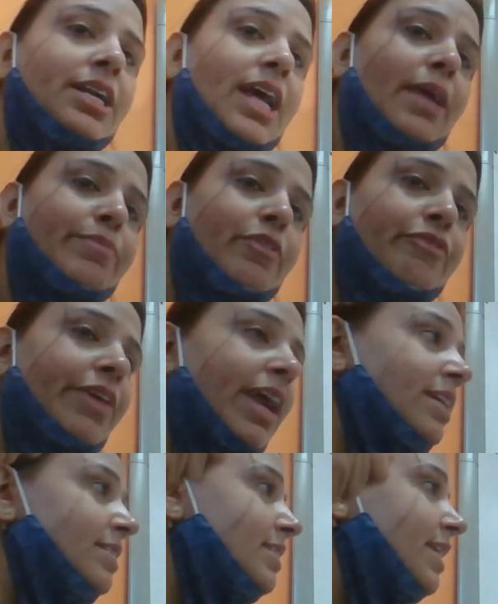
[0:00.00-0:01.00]
type of
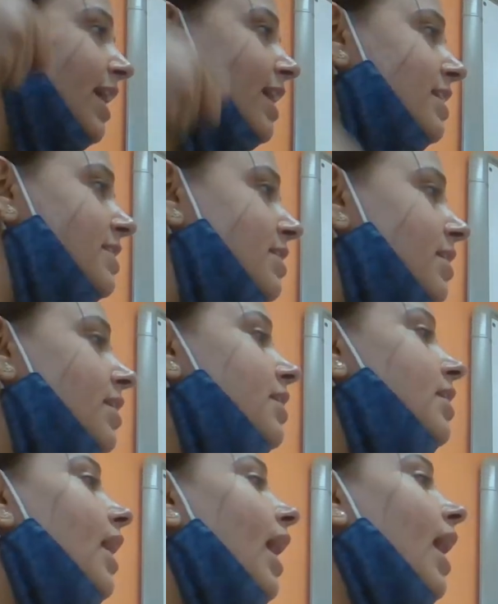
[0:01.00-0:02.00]
weighing scales
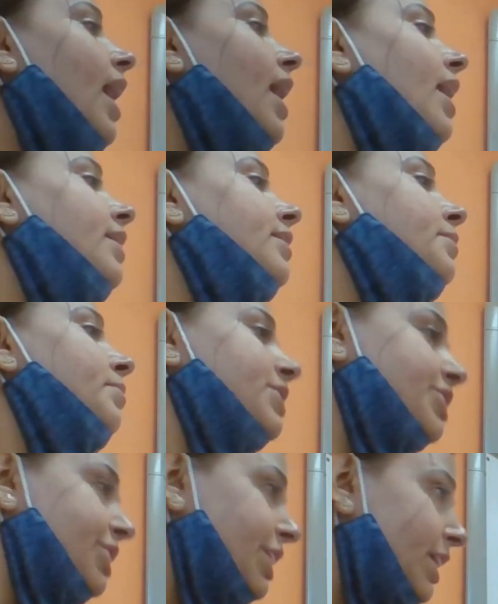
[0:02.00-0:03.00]
and
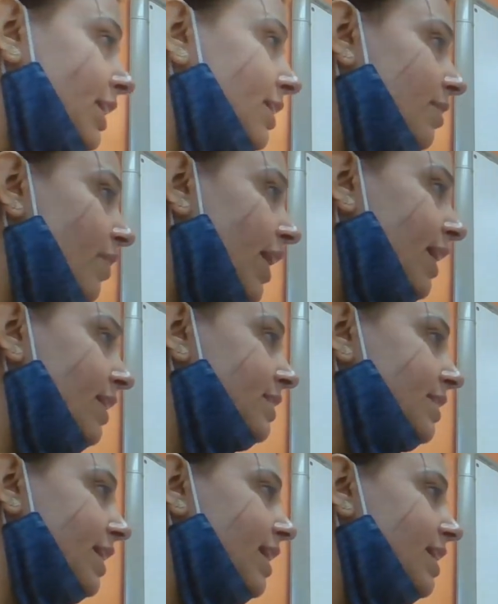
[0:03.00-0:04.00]
machine weighing
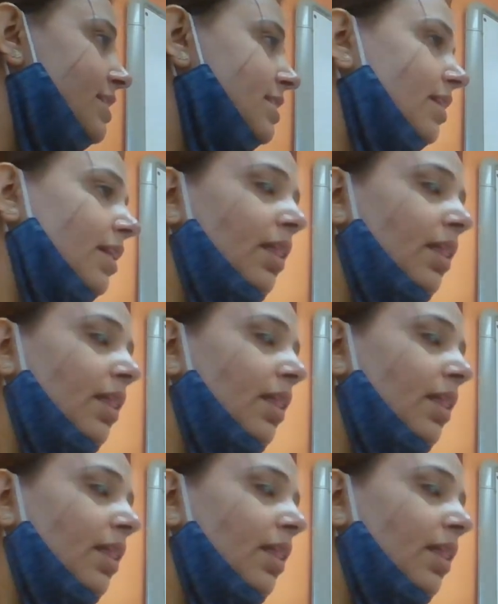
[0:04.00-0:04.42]
scales.